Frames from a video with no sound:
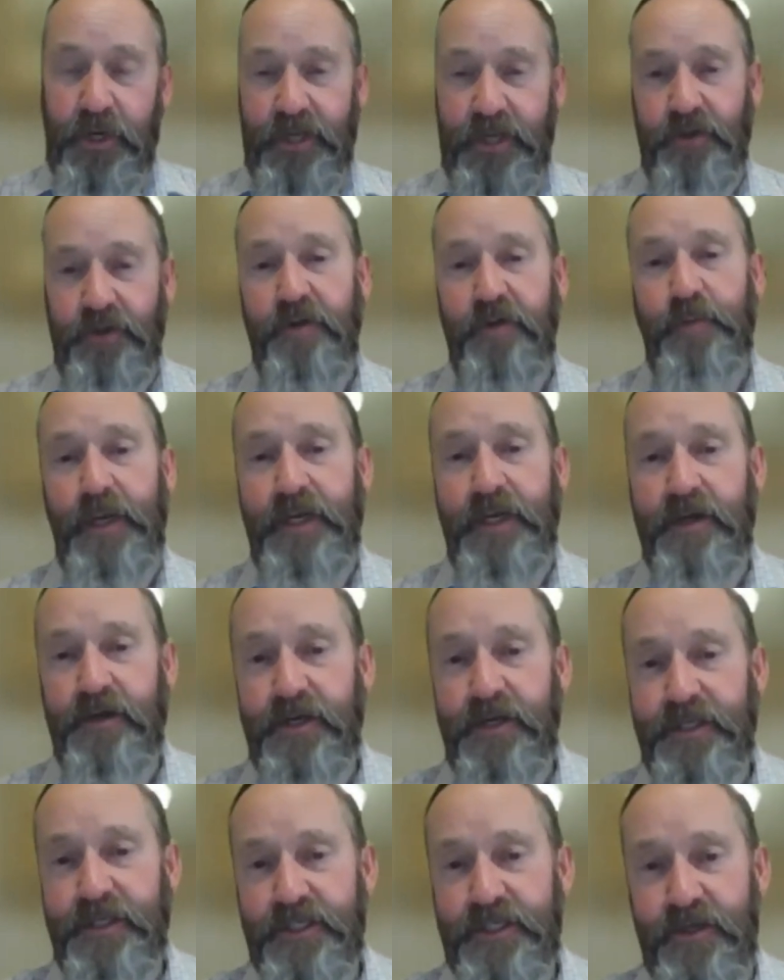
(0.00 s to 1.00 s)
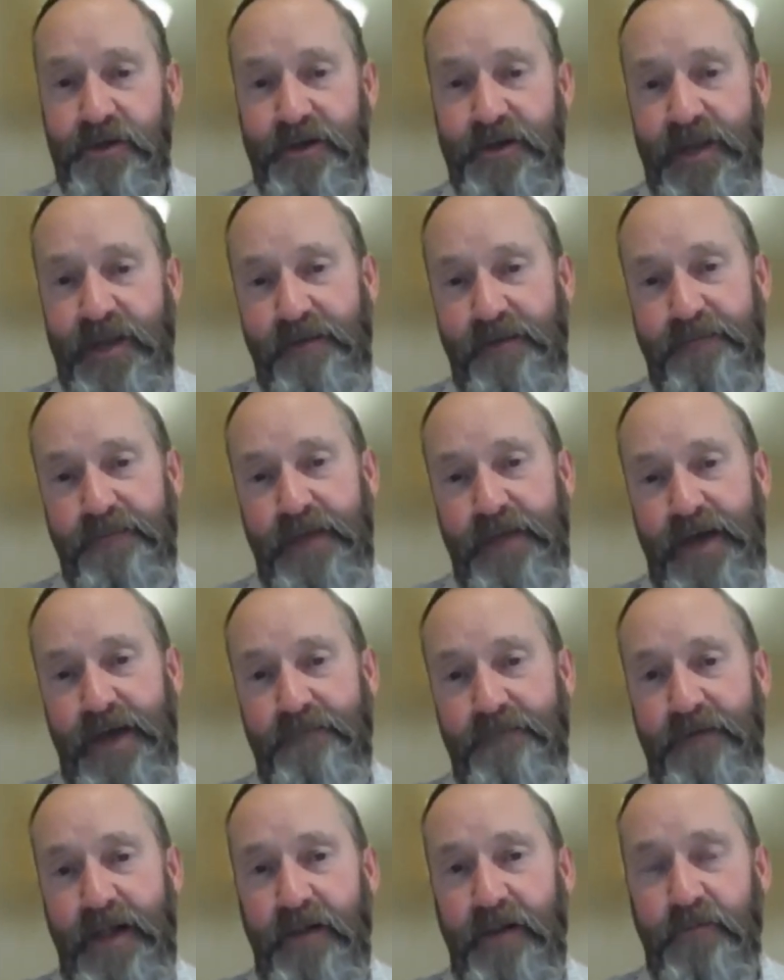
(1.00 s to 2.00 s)
it could have been an incident if
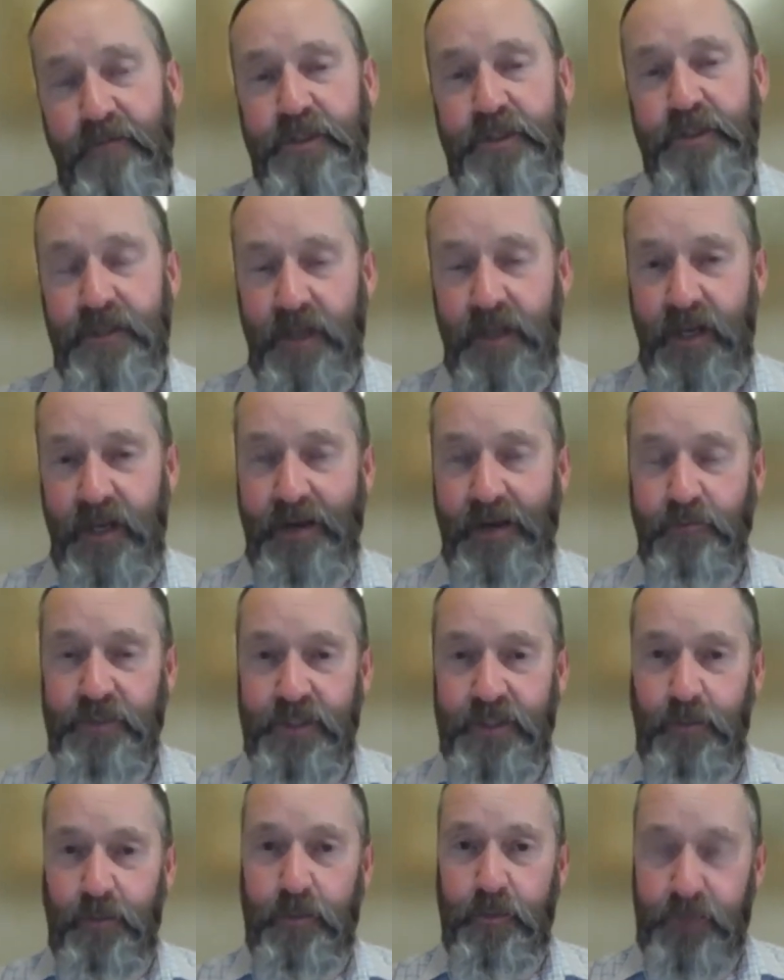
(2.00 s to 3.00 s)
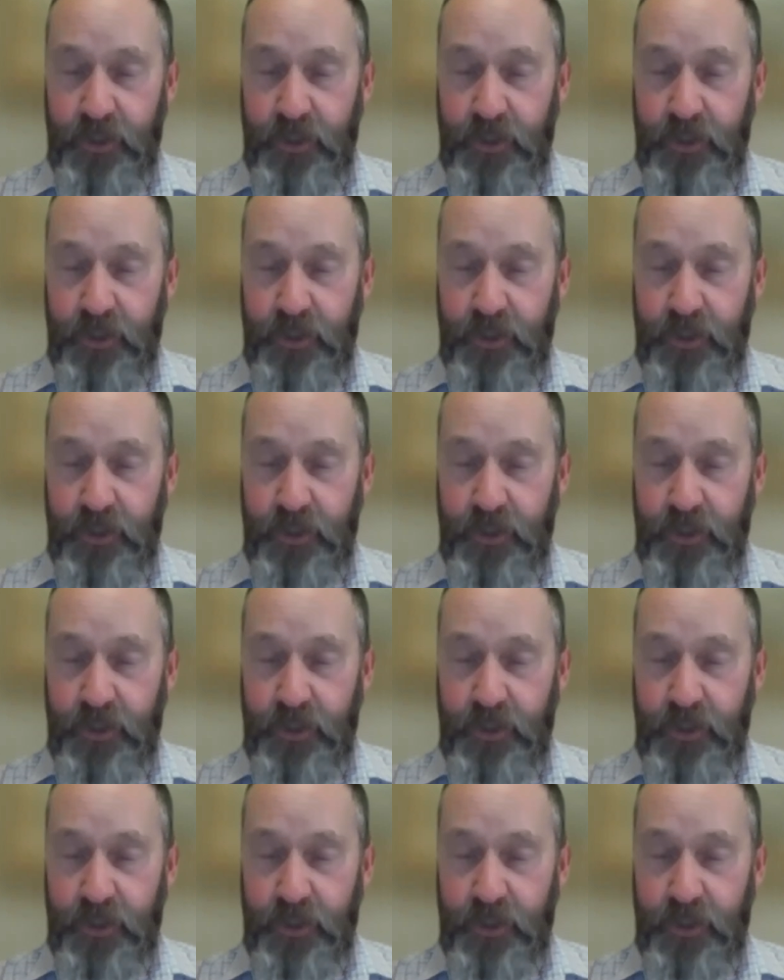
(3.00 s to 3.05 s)
that valve was allowed to